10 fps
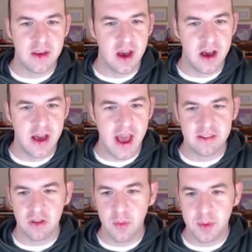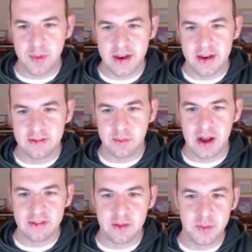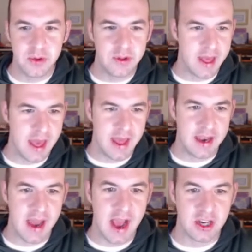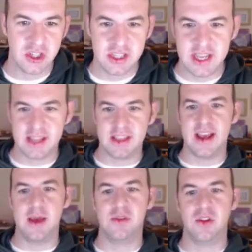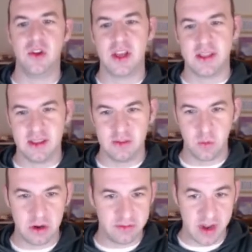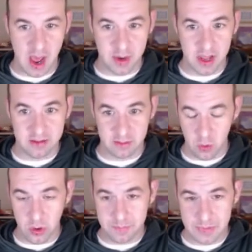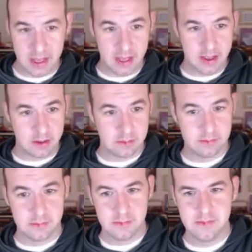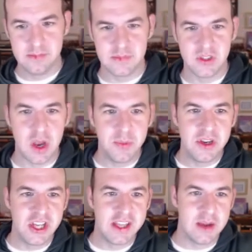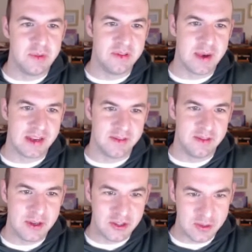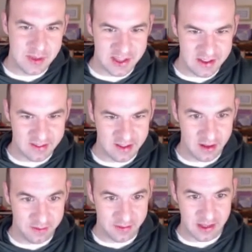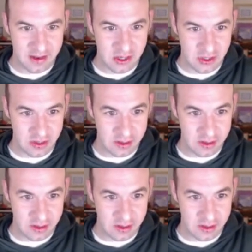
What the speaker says: as open-minded as possible and actually take the time to look at these weird phenomena some more. So I appreciate that perspective, especially because of the initial